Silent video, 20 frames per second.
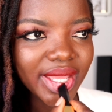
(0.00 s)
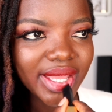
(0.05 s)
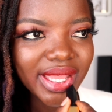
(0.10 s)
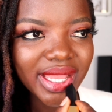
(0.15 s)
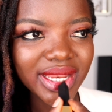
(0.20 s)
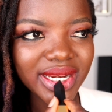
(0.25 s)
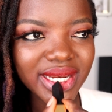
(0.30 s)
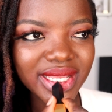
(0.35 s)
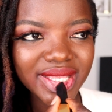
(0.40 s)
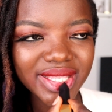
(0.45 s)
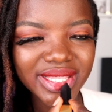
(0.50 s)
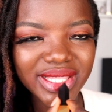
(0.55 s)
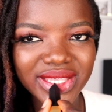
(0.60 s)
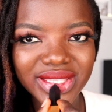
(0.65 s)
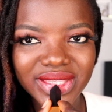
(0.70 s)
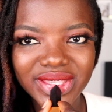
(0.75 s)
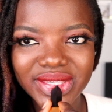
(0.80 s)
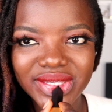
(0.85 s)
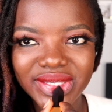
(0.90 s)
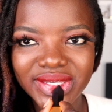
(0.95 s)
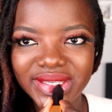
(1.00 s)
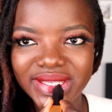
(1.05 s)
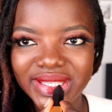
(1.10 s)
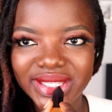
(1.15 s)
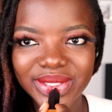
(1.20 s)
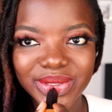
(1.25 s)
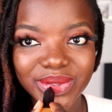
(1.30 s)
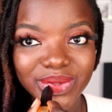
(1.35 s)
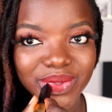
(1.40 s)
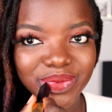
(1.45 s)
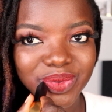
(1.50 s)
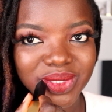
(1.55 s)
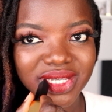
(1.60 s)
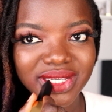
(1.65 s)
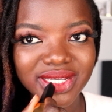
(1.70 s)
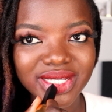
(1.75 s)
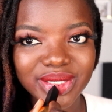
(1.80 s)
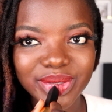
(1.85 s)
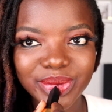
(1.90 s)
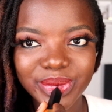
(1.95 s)
And this
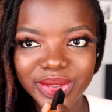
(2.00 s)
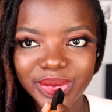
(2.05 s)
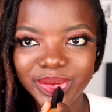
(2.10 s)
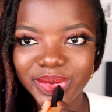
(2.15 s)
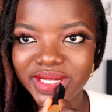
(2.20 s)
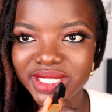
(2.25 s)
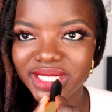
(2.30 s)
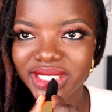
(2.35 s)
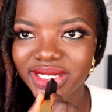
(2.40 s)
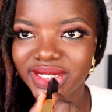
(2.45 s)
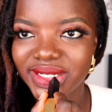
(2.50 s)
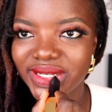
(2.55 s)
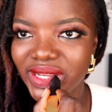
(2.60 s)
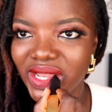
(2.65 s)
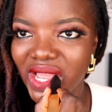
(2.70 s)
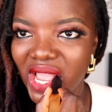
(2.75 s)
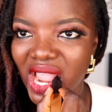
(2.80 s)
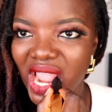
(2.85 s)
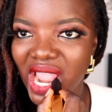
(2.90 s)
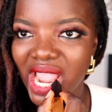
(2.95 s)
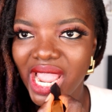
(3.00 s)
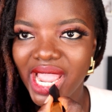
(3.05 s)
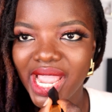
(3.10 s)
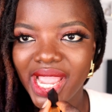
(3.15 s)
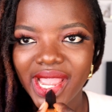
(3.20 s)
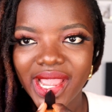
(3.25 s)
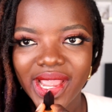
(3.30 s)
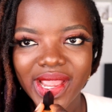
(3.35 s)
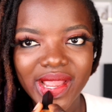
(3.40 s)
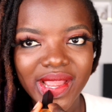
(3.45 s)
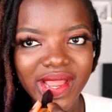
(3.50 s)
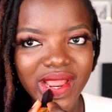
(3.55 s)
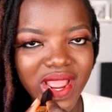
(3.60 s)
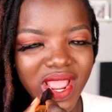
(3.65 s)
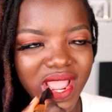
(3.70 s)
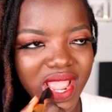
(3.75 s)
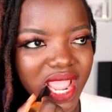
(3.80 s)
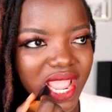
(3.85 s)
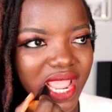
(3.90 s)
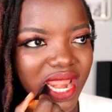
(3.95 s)
lipstick is pigmented.
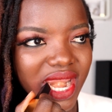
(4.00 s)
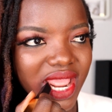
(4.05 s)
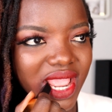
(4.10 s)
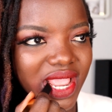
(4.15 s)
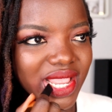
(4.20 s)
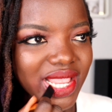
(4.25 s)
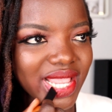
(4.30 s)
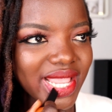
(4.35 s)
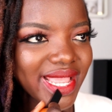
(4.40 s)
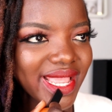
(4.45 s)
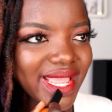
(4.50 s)
Really.